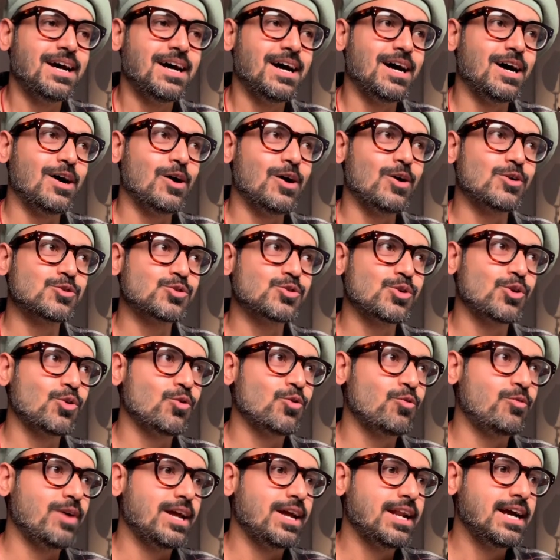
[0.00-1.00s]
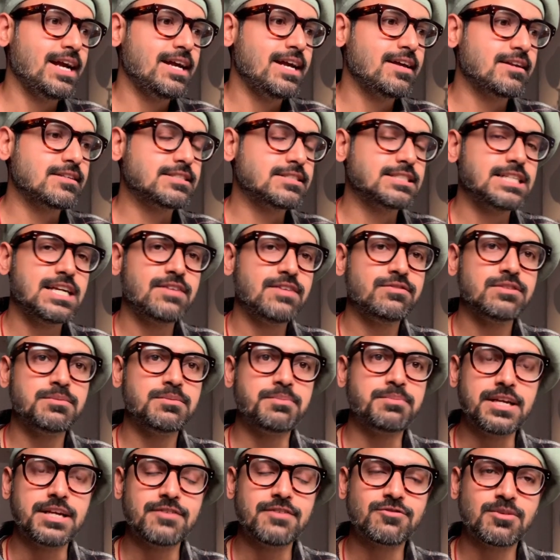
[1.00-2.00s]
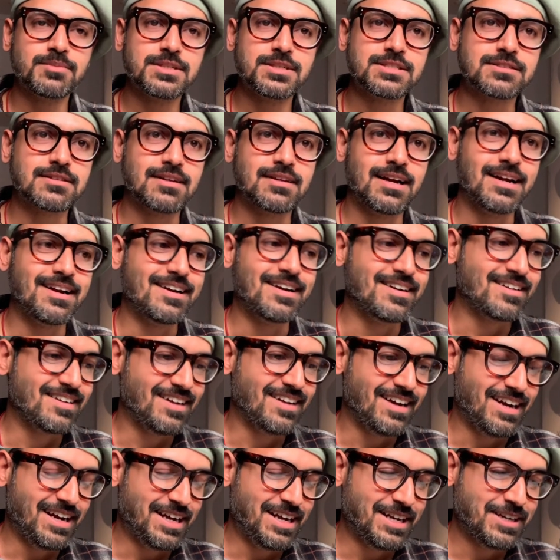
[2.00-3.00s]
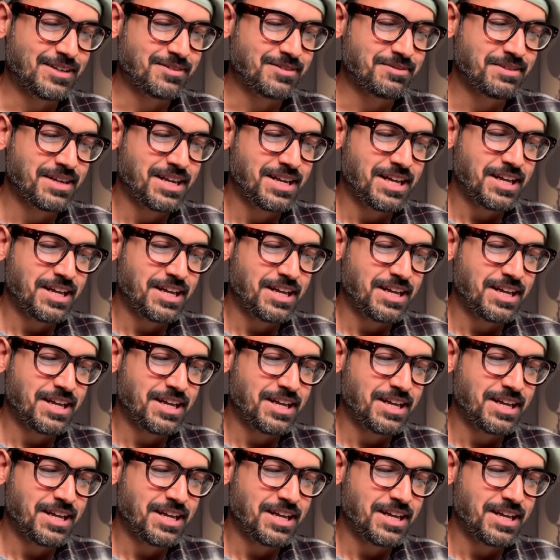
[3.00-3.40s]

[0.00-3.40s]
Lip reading: When I received the brief from this client and